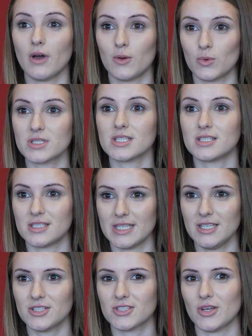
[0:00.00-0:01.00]
that I wanted to
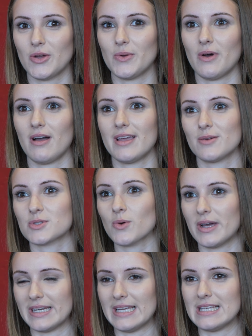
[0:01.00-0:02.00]
teach, so it was
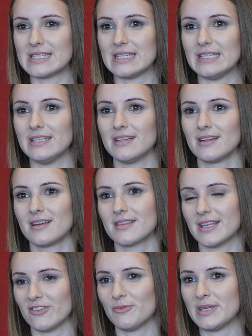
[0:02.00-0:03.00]
quite an easy
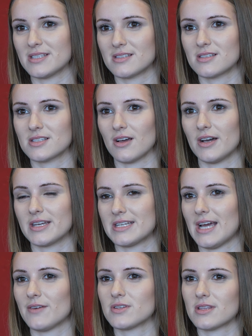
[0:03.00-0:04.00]
thing for me to decide. I
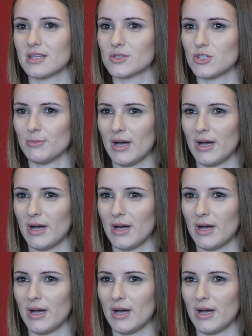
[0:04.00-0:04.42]
didn't have to think too